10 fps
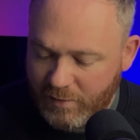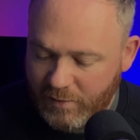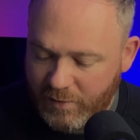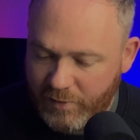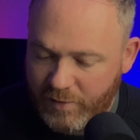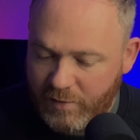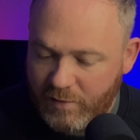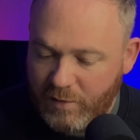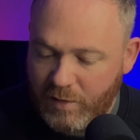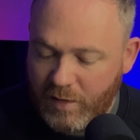There it is.
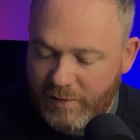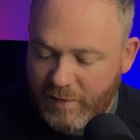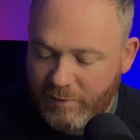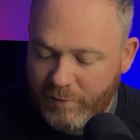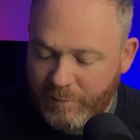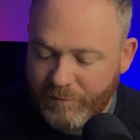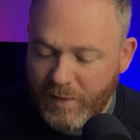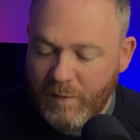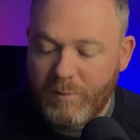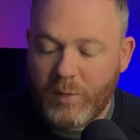So I like to have a
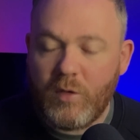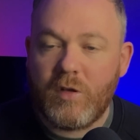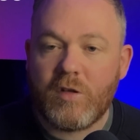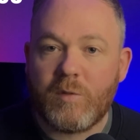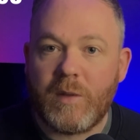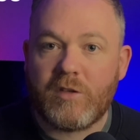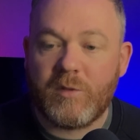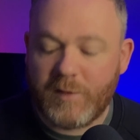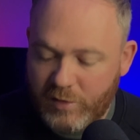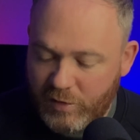broad
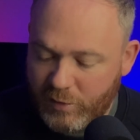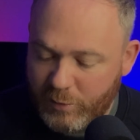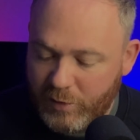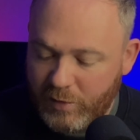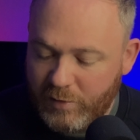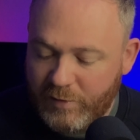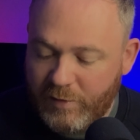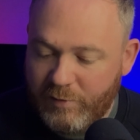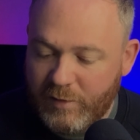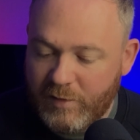spectrum across the world of
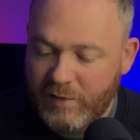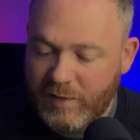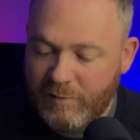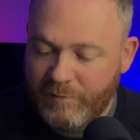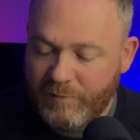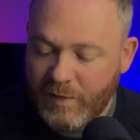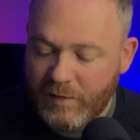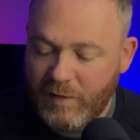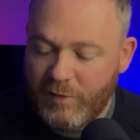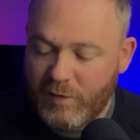different
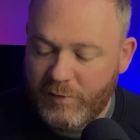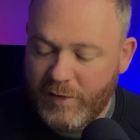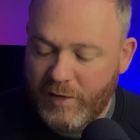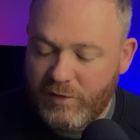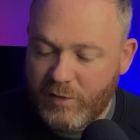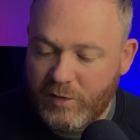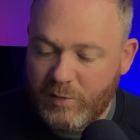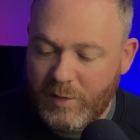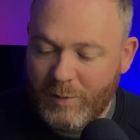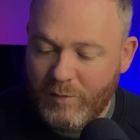diversification across
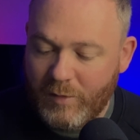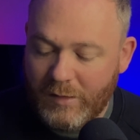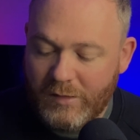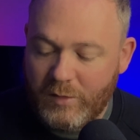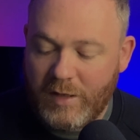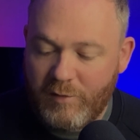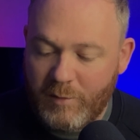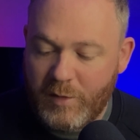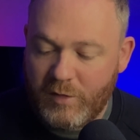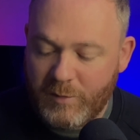my portfolio. So I have
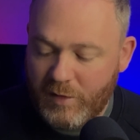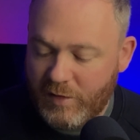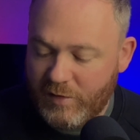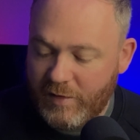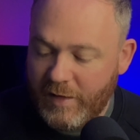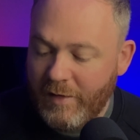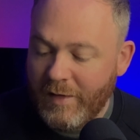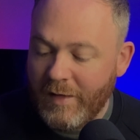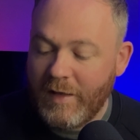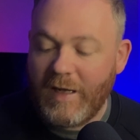emerging markets in there.
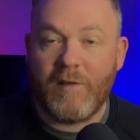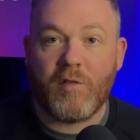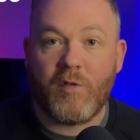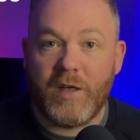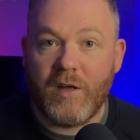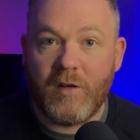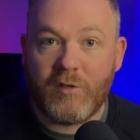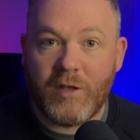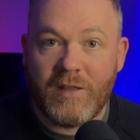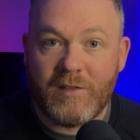I have 3.5
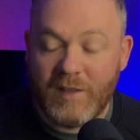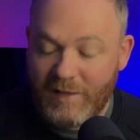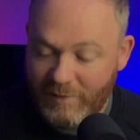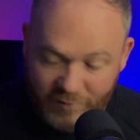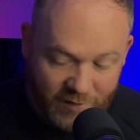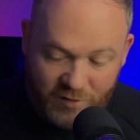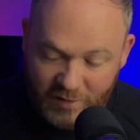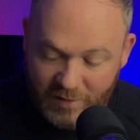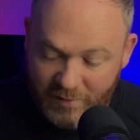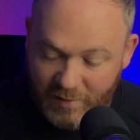grand invested
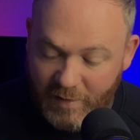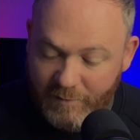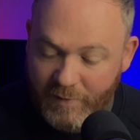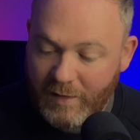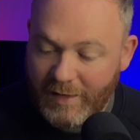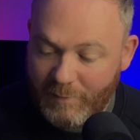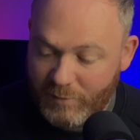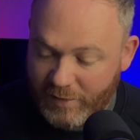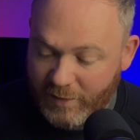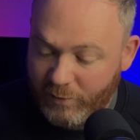into there. I am
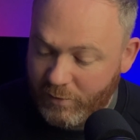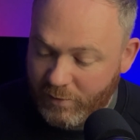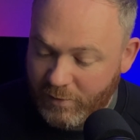down.